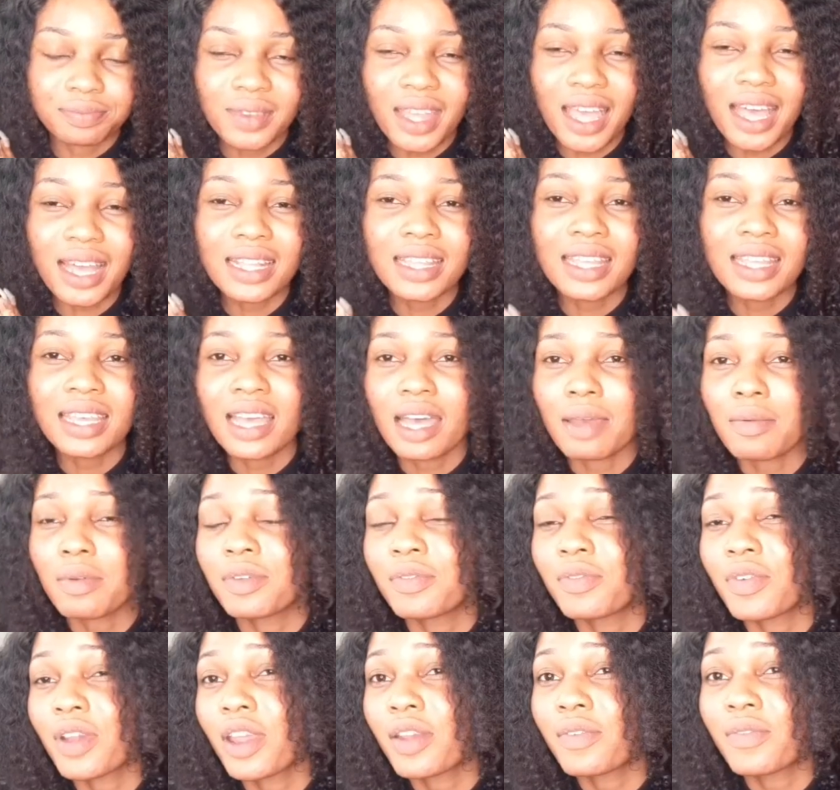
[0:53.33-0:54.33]
acne can
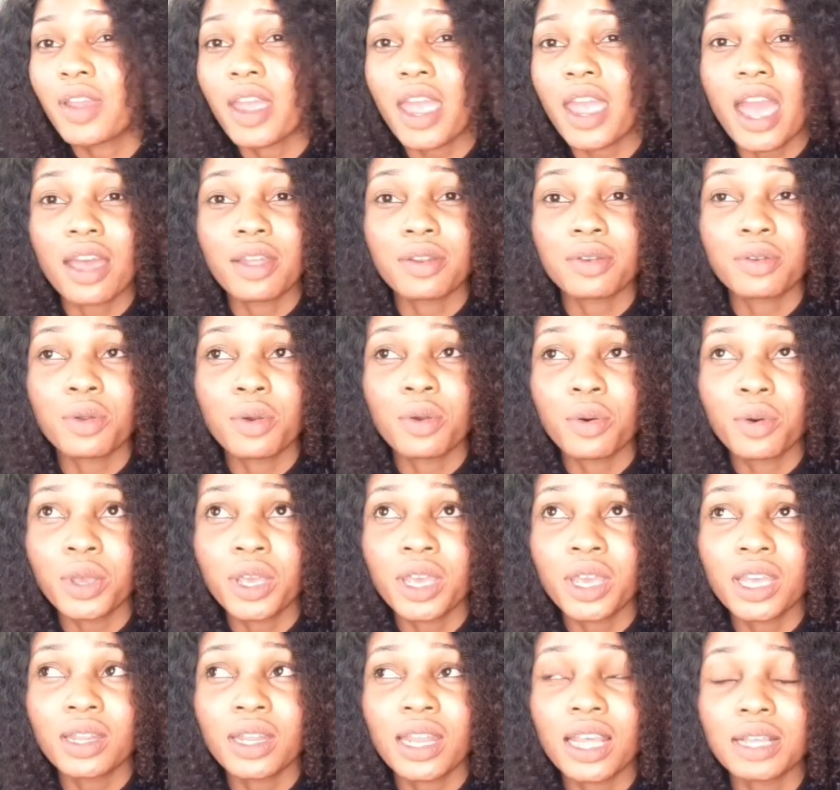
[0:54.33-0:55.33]
be very, very
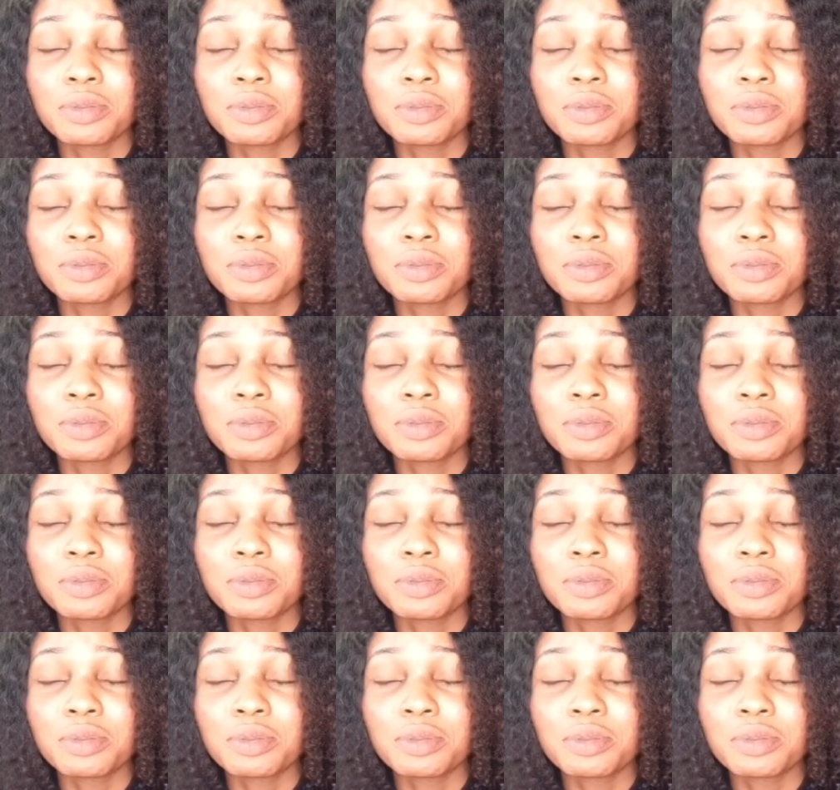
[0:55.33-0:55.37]
annoying,